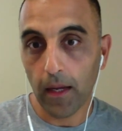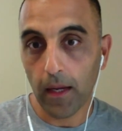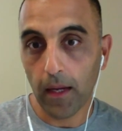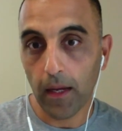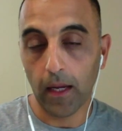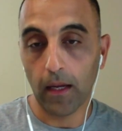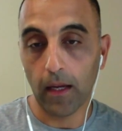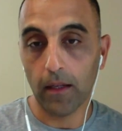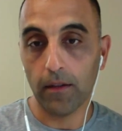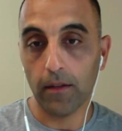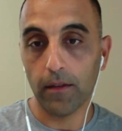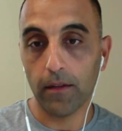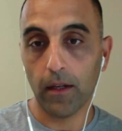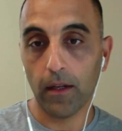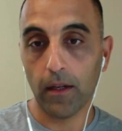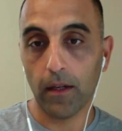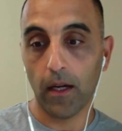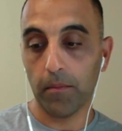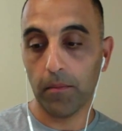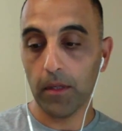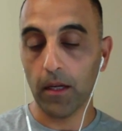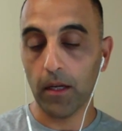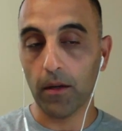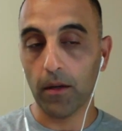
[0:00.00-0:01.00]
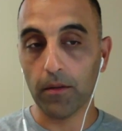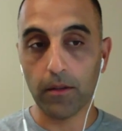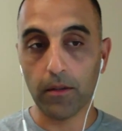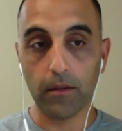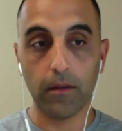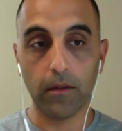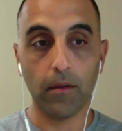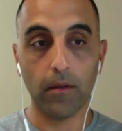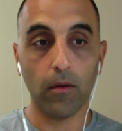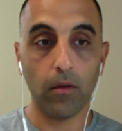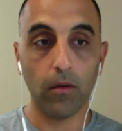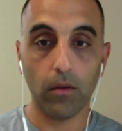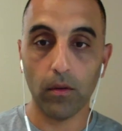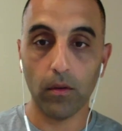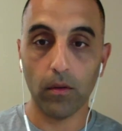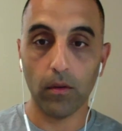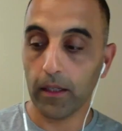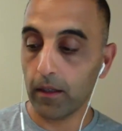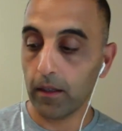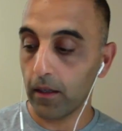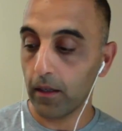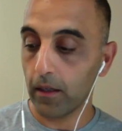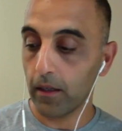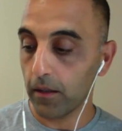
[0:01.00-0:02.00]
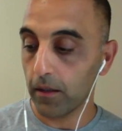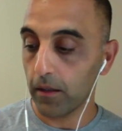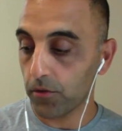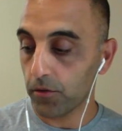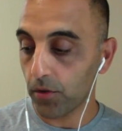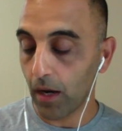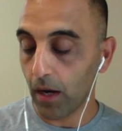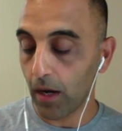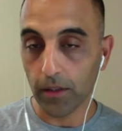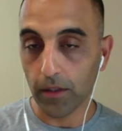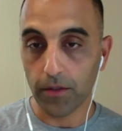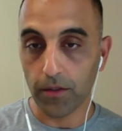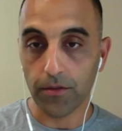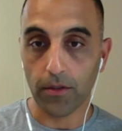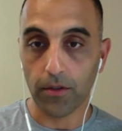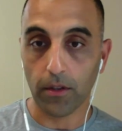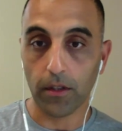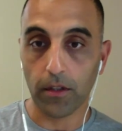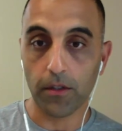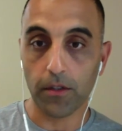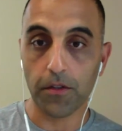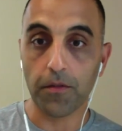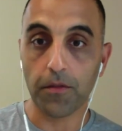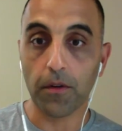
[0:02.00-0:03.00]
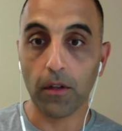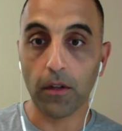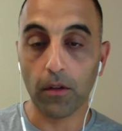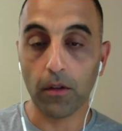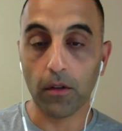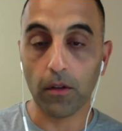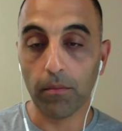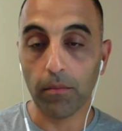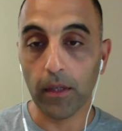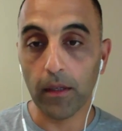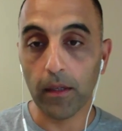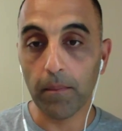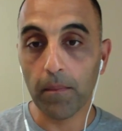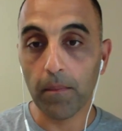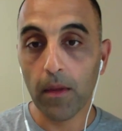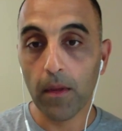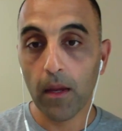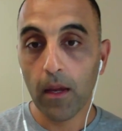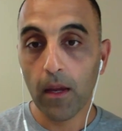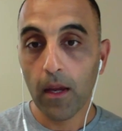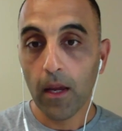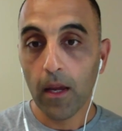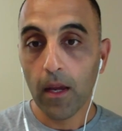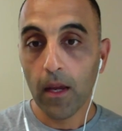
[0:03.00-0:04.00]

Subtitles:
And, did the whole like kind of traveling circus for a little bit.